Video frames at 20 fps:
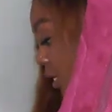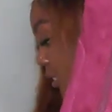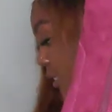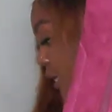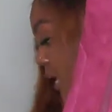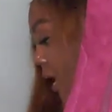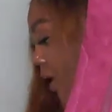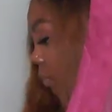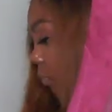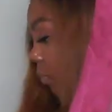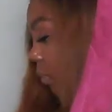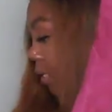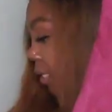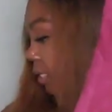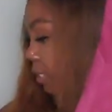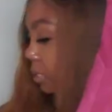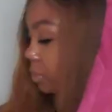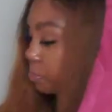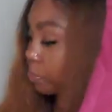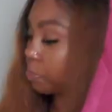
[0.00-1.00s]
is not what
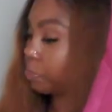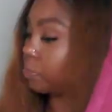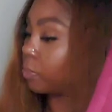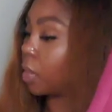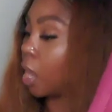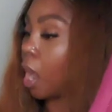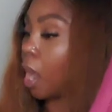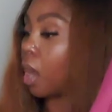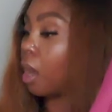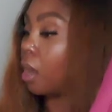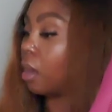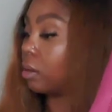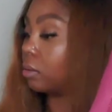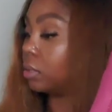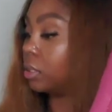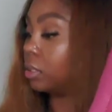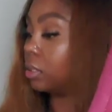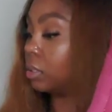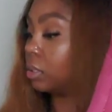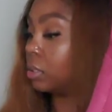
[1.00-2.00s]
it's called.